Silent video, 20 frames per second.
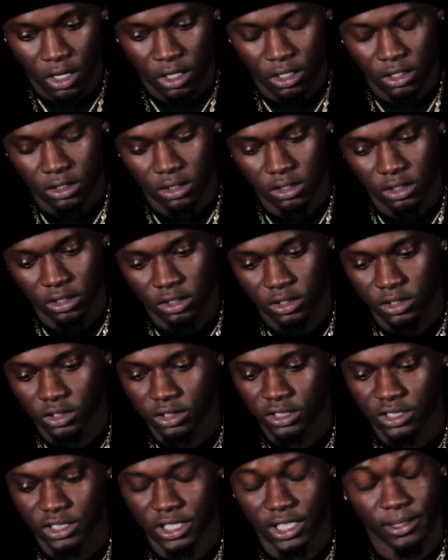You can
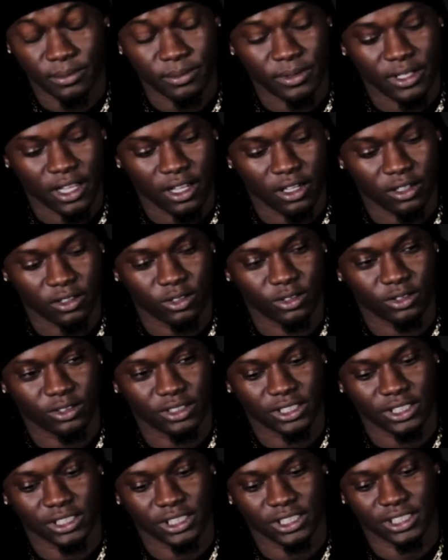check me out on
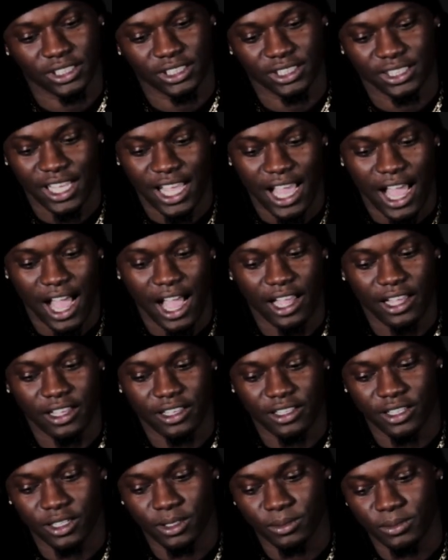I
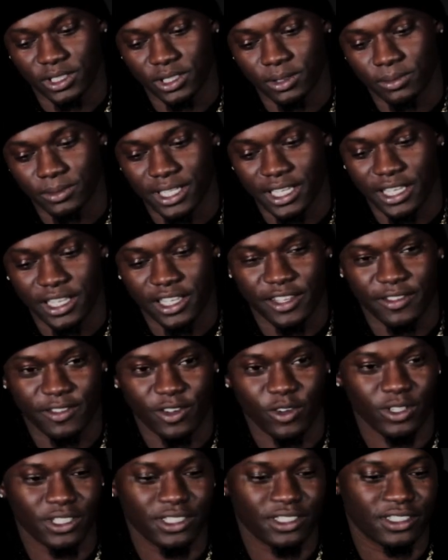am Jem Dave on
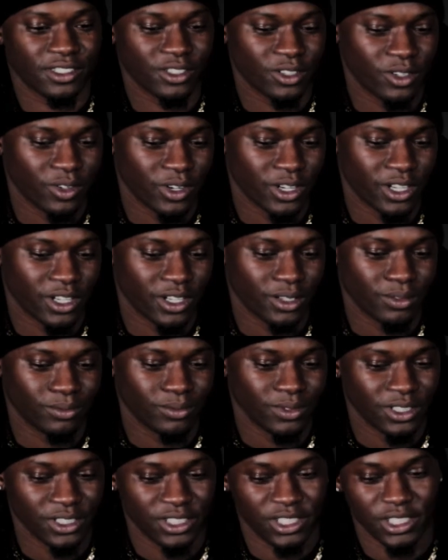Instagram,
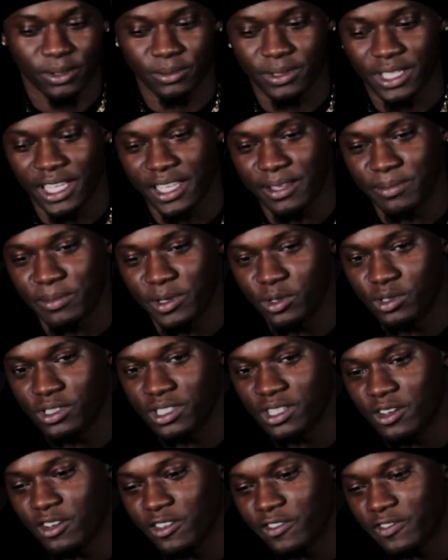Jem Dave Music
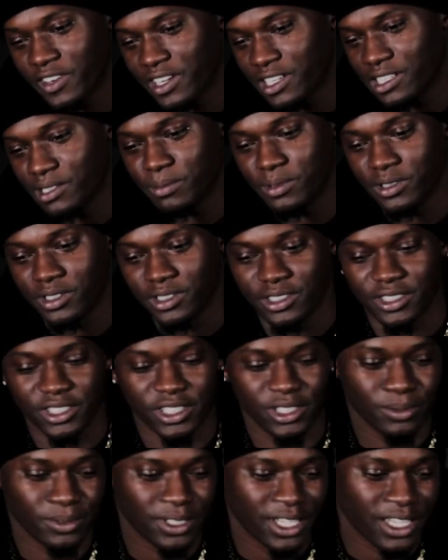on Facebook, Jem
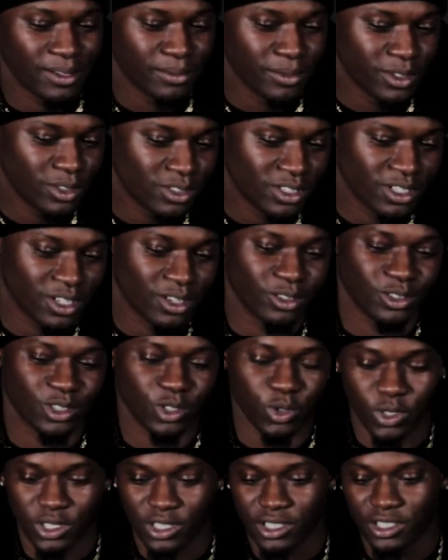Dave Music on
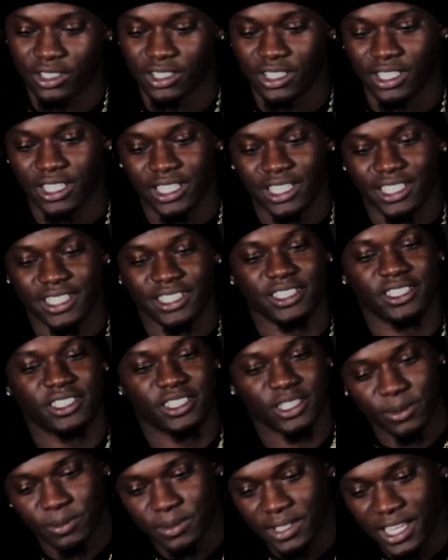Twitter,
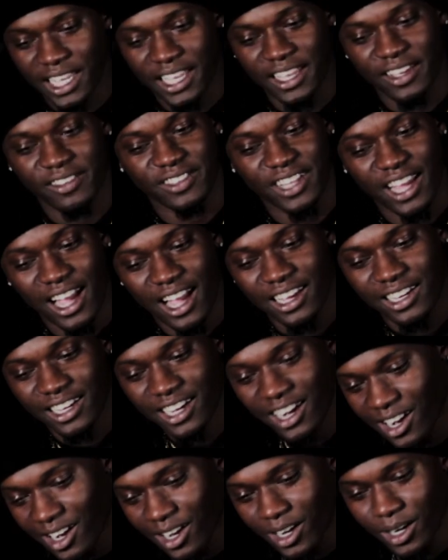
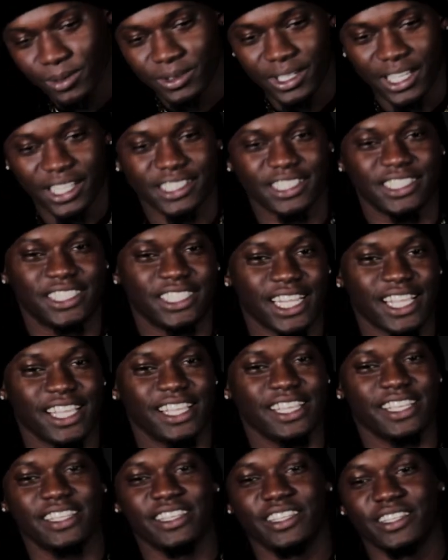JemDave.com. That's
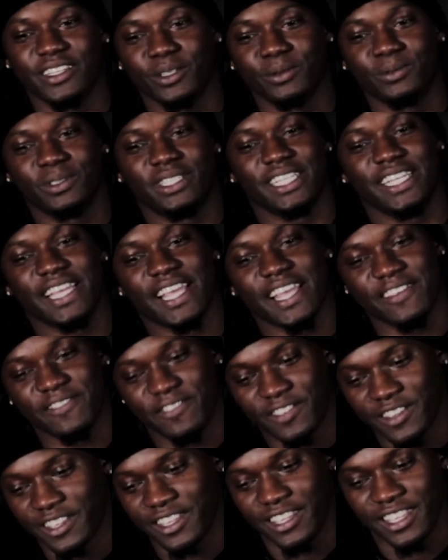
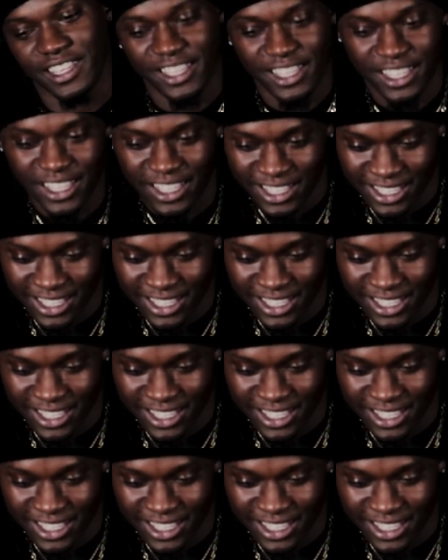JEMDAVE.